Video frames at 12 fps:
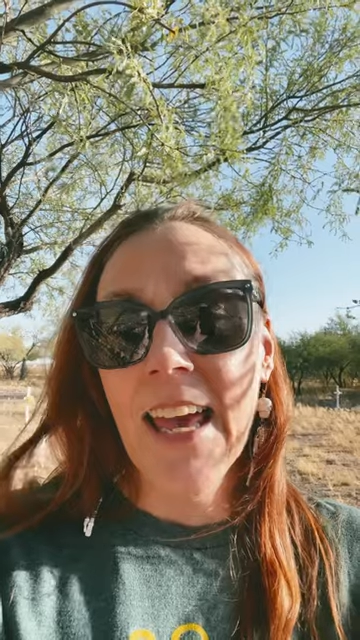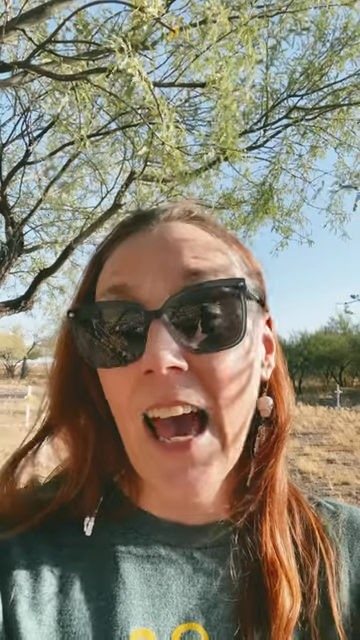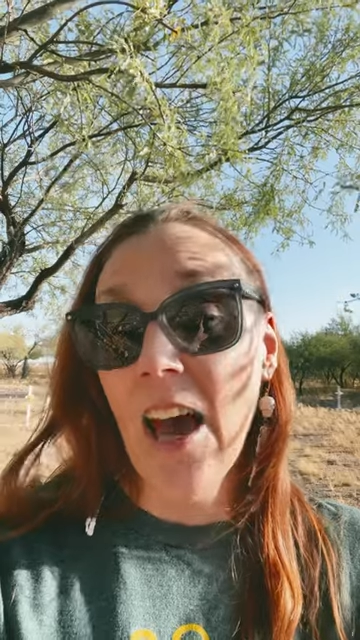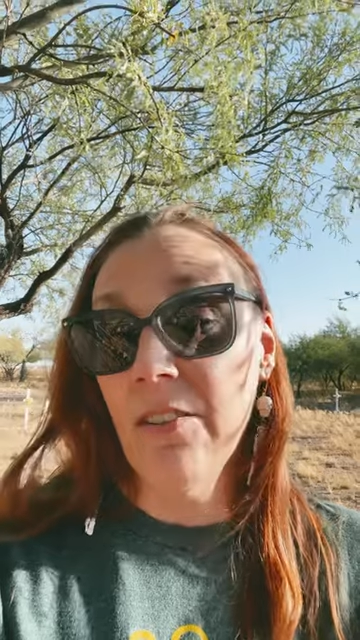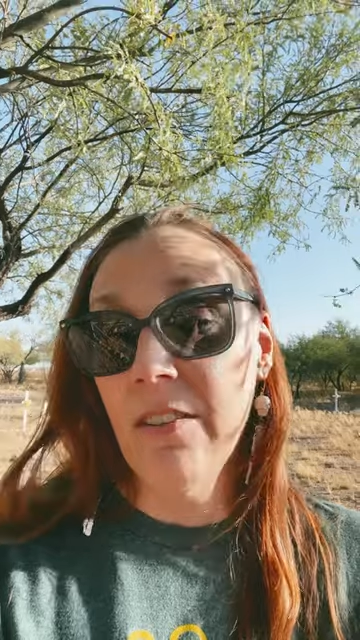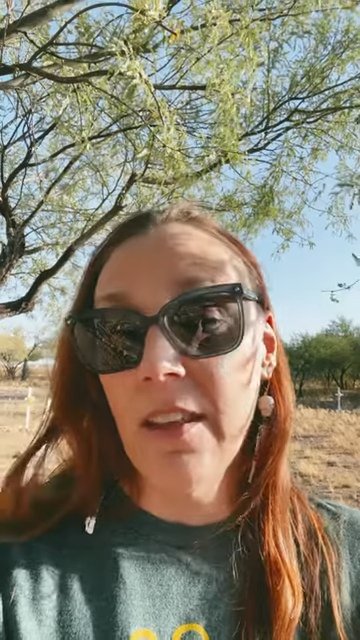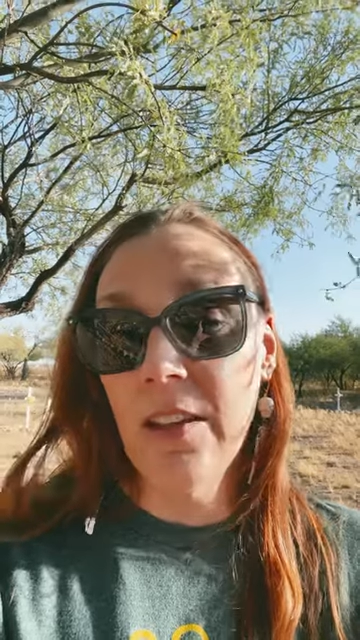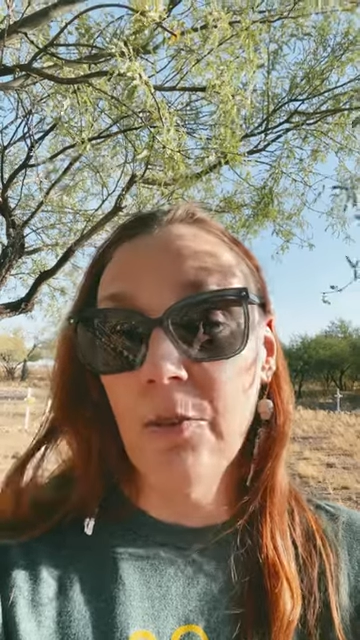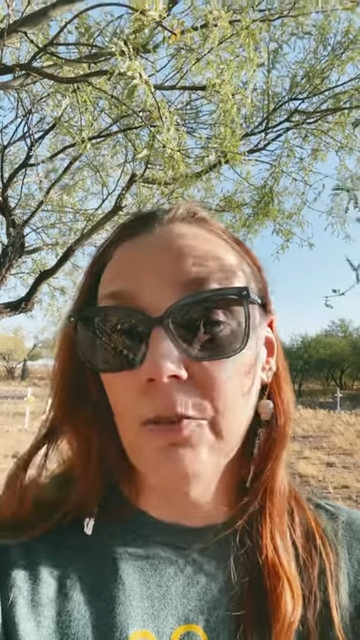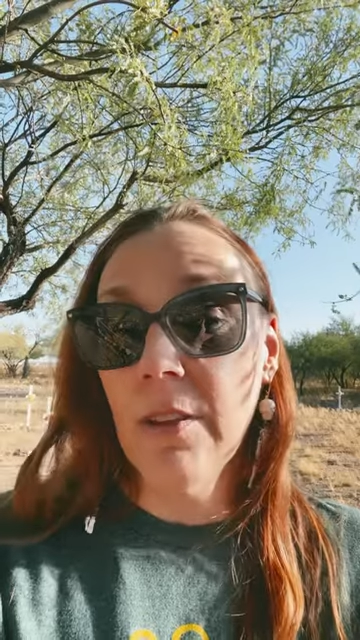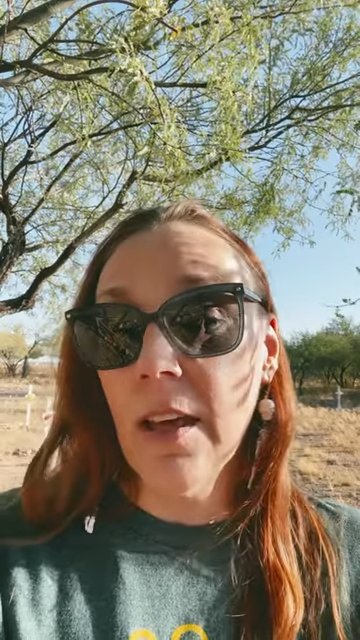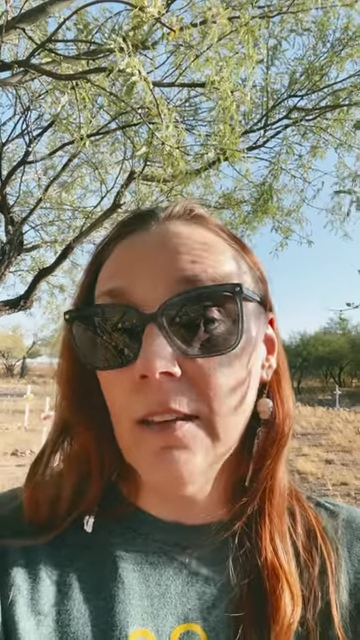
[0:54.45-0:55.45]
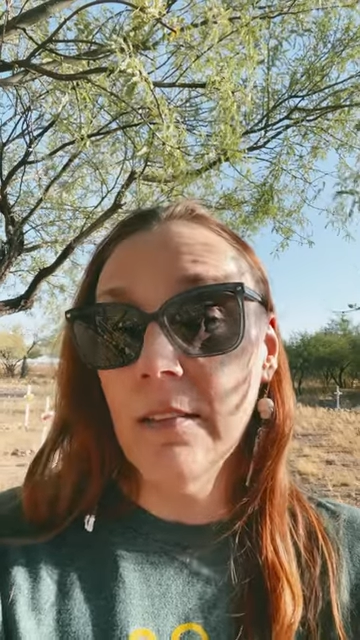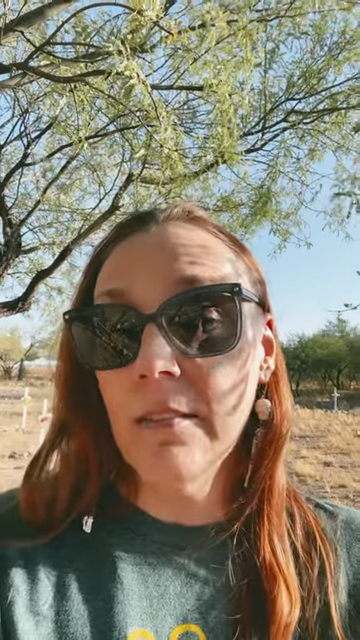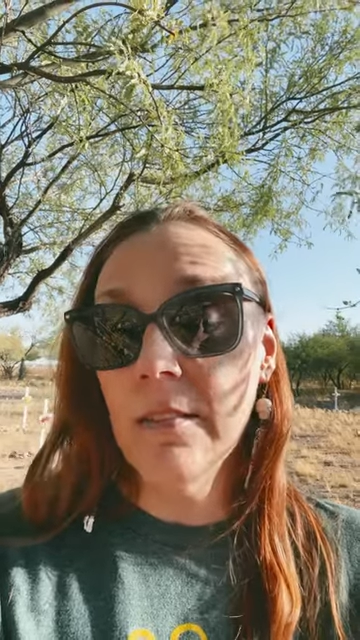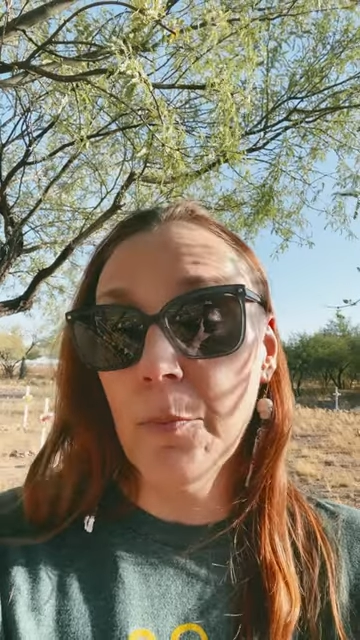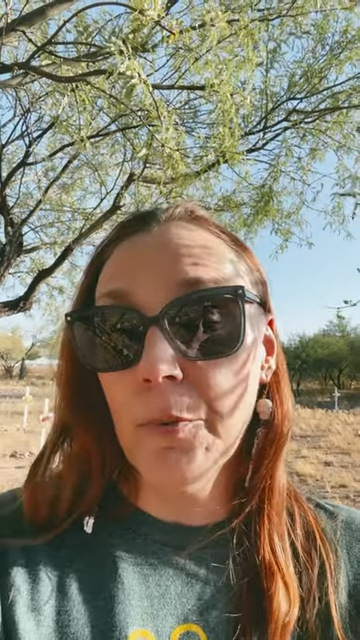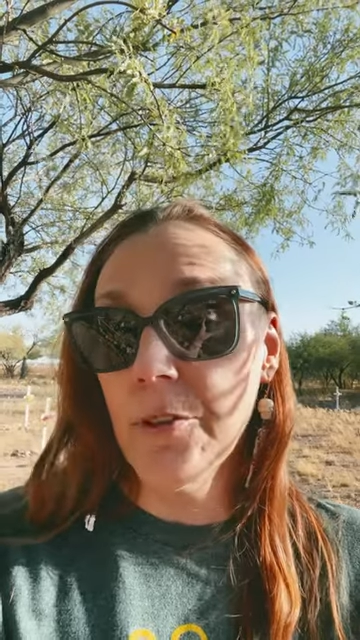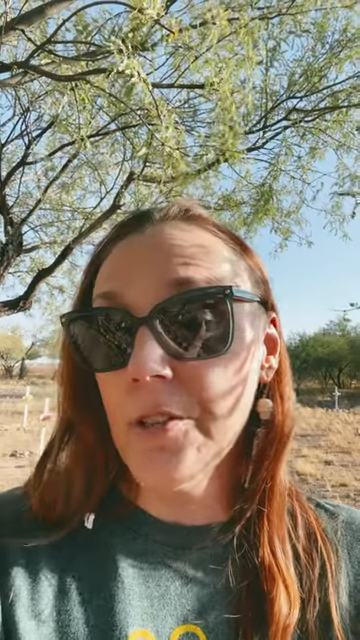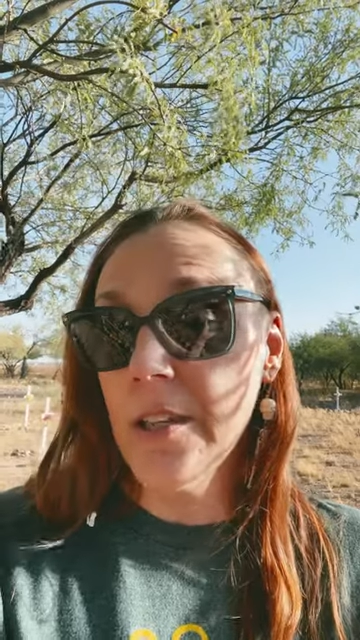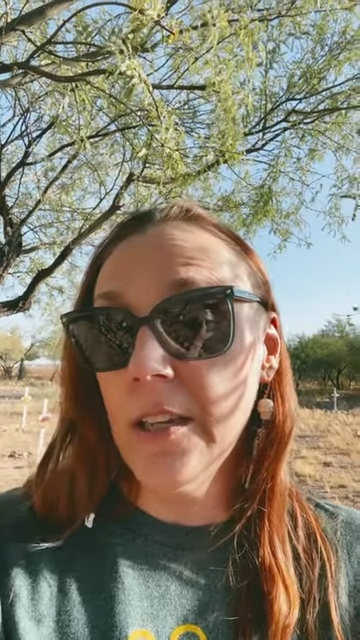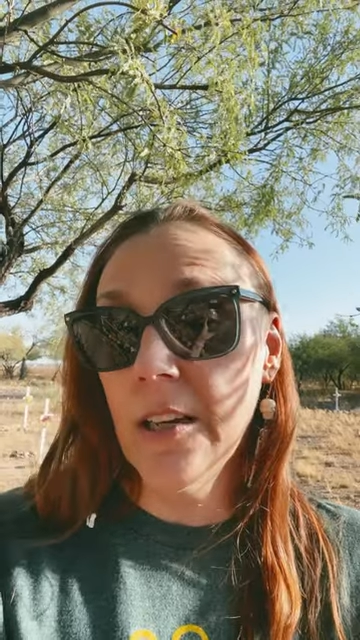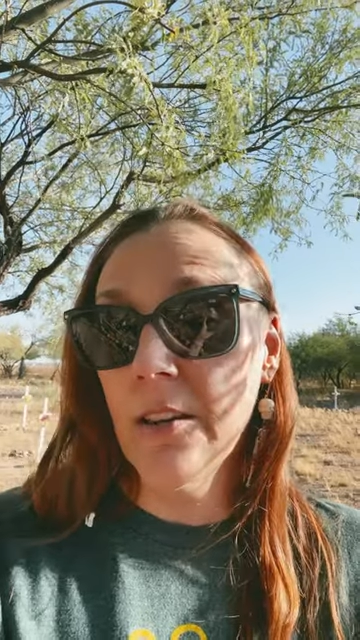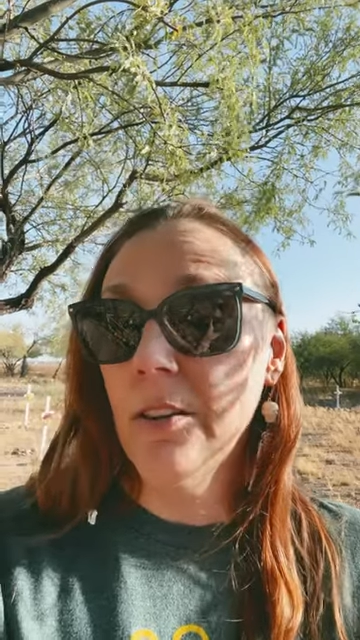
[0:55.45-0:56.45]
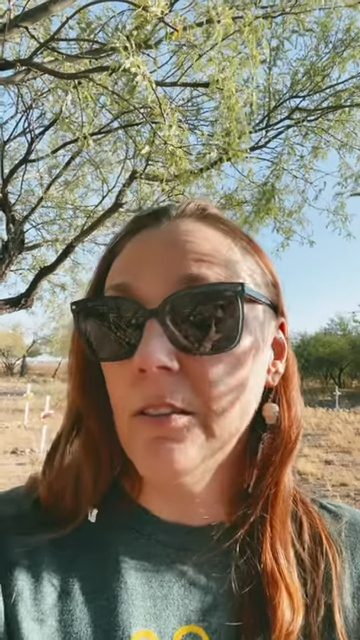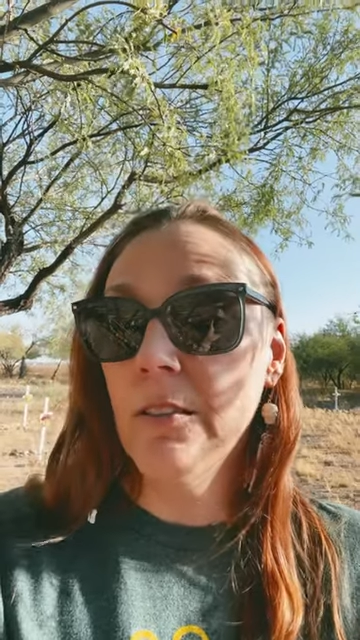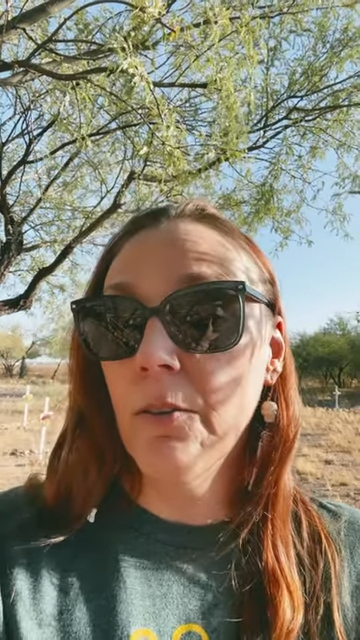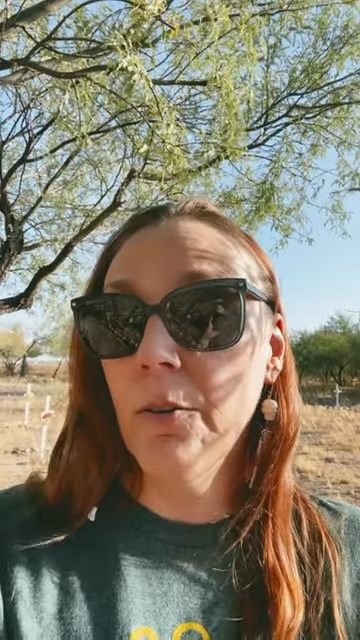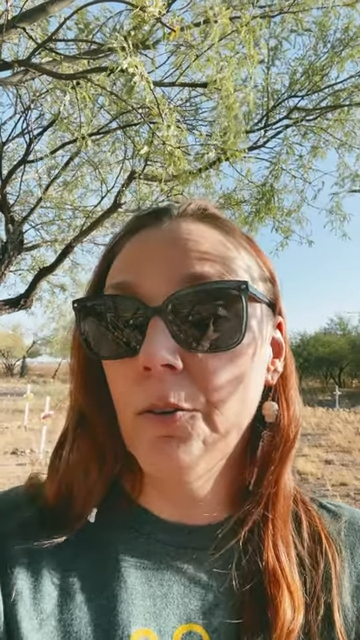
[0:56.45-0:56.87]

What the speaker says: how do they know that the person here